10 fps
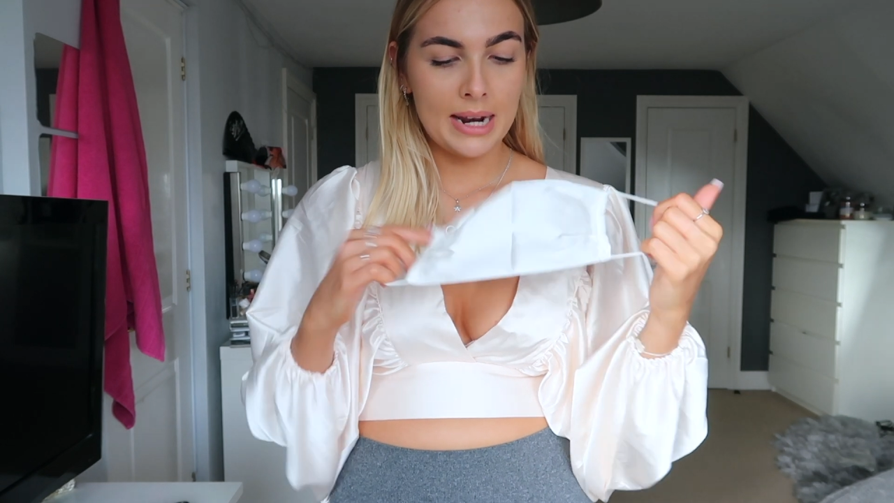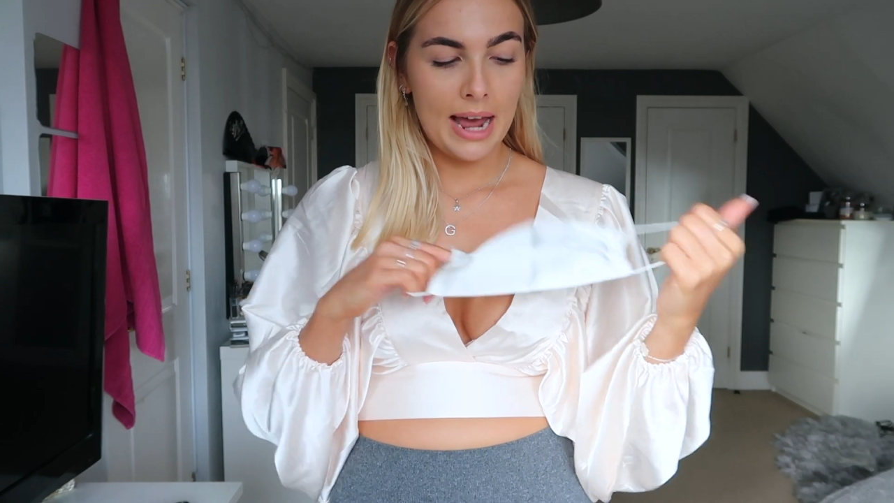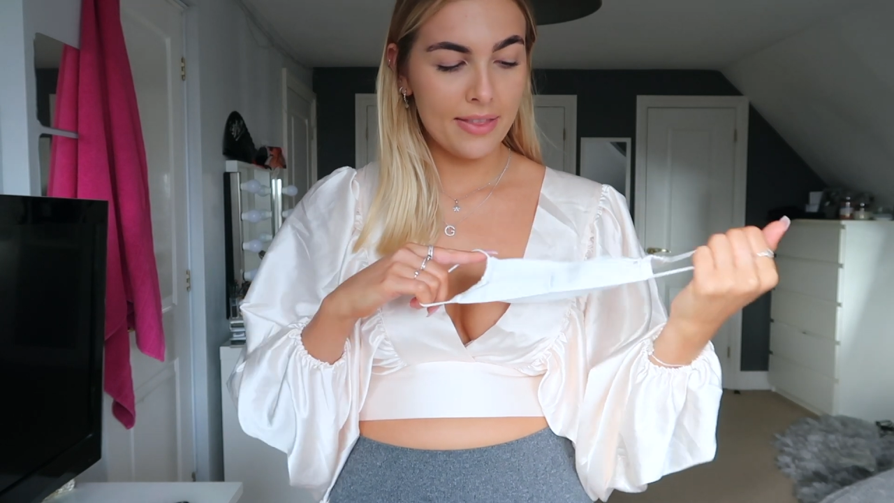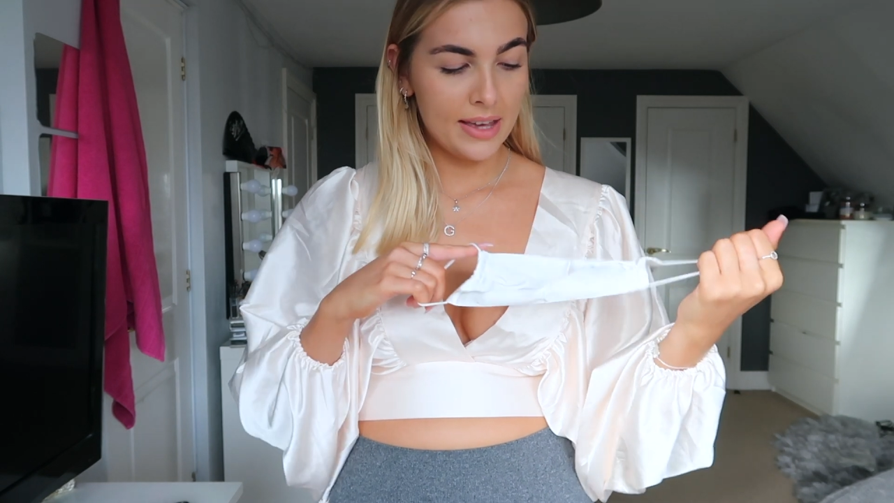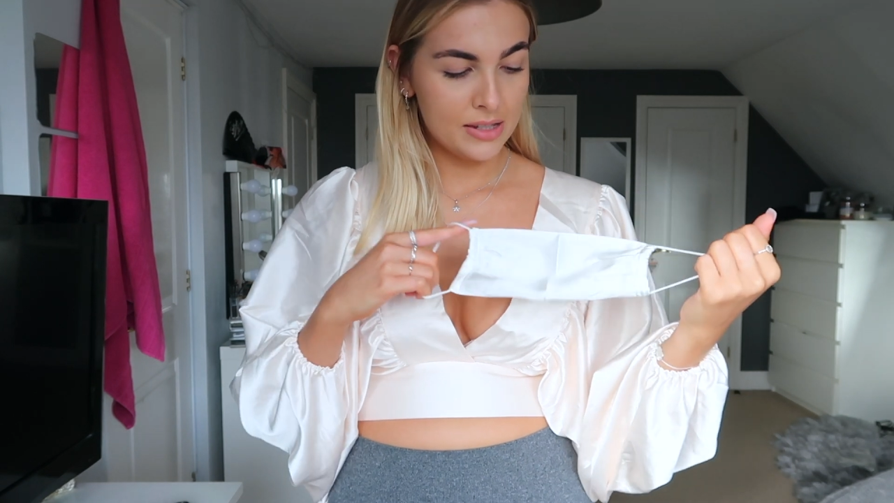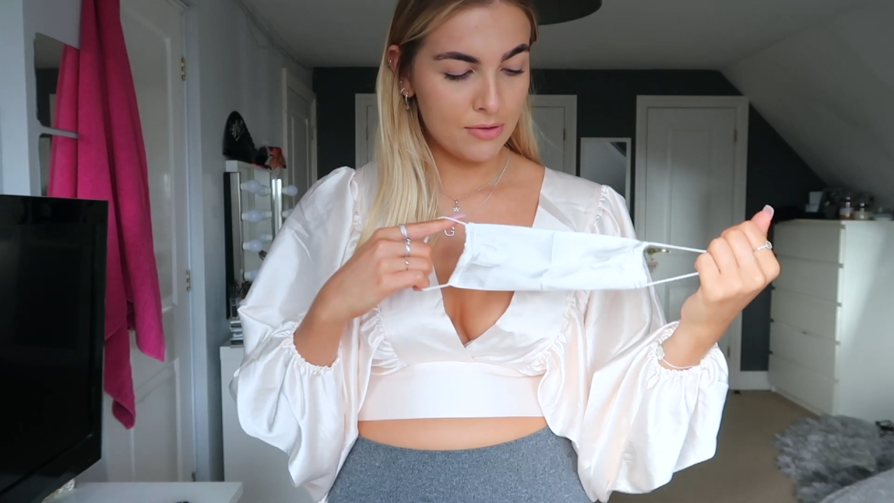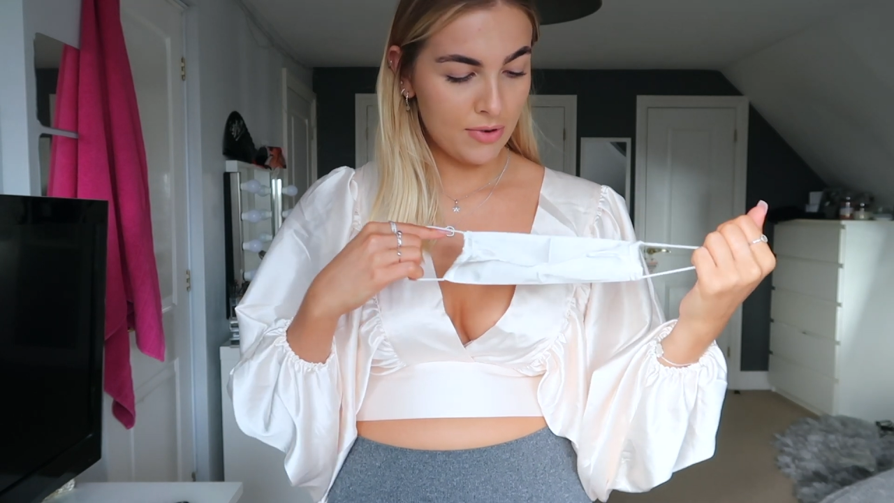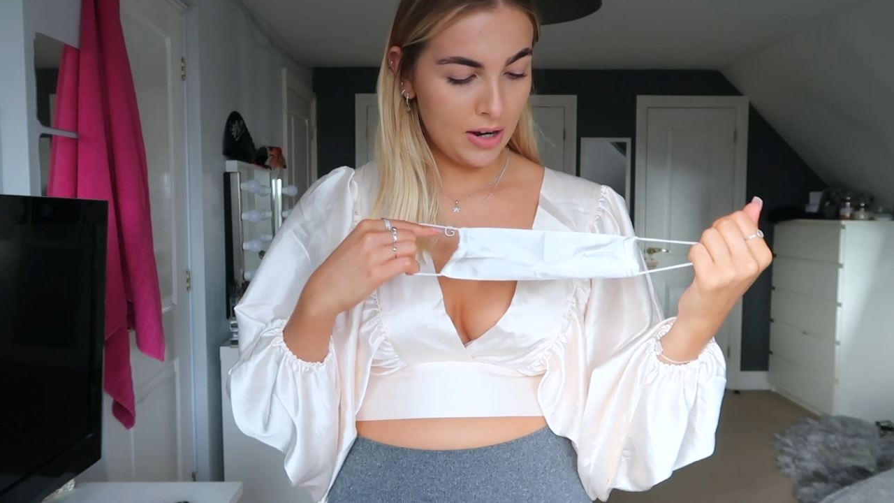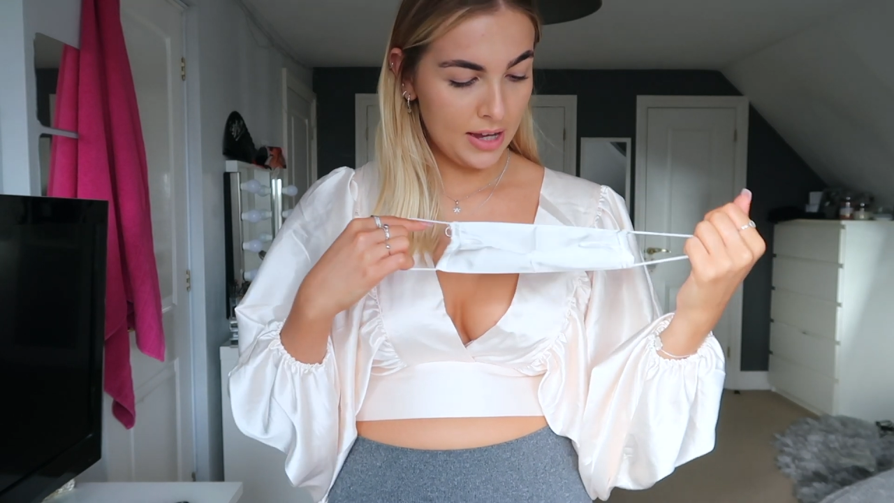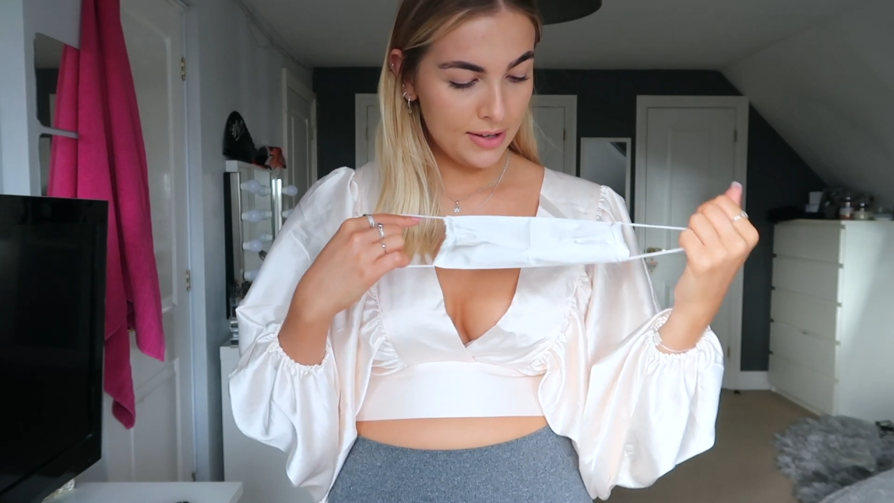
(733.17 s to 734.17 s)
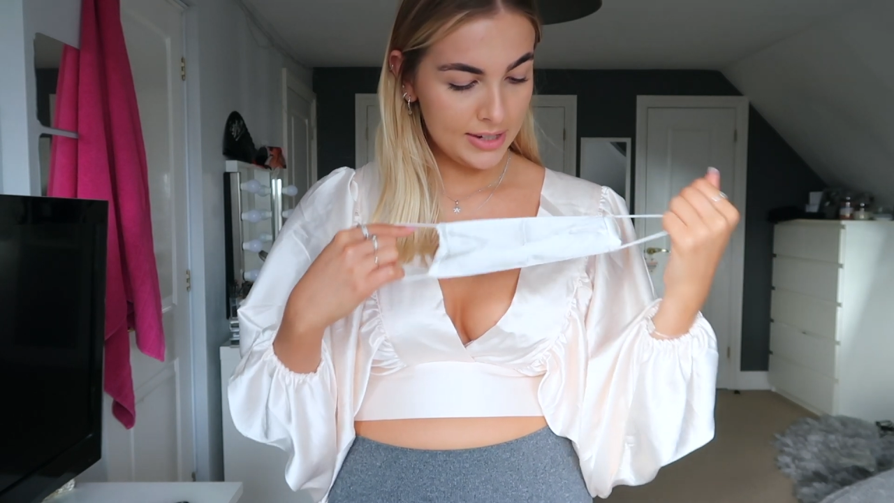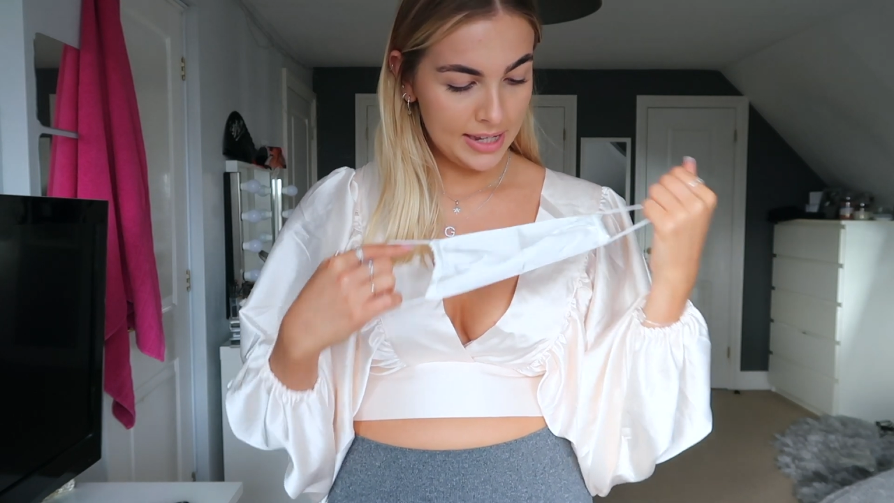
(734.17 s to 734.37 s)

now that it's arrived,